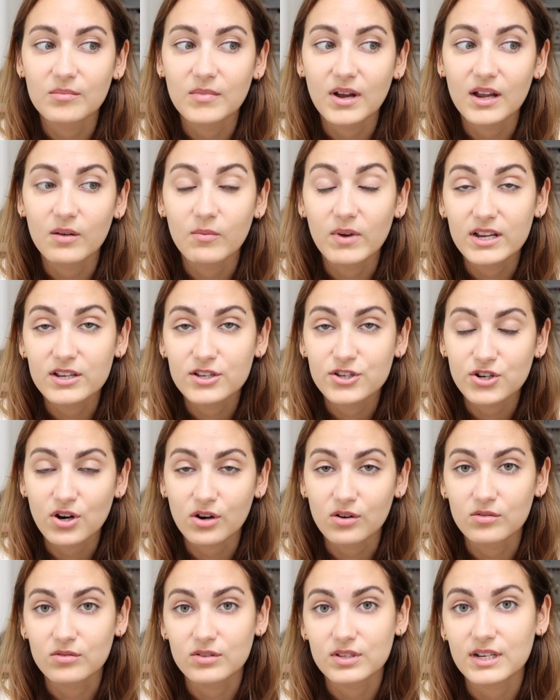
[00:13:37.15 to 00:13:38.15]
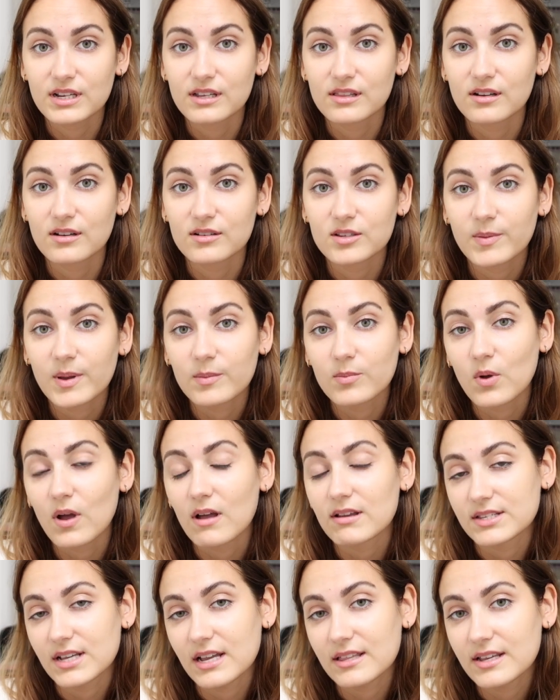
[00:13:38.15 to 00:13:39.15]
my weight struggles either to people
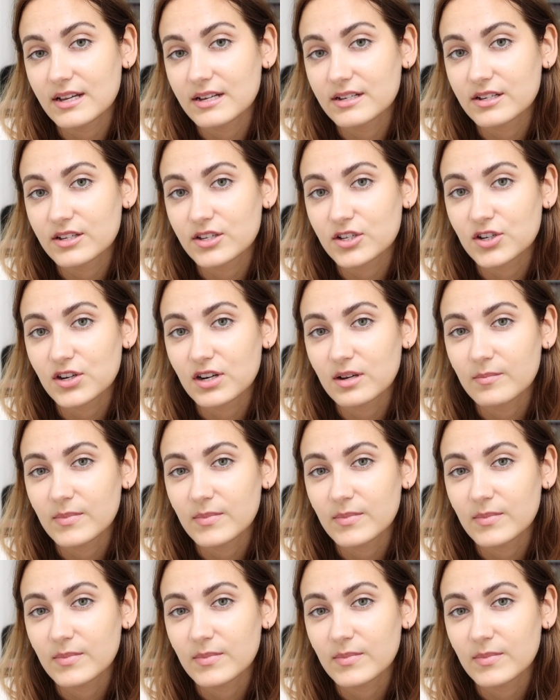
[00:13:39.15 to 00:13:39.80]
outside the industry,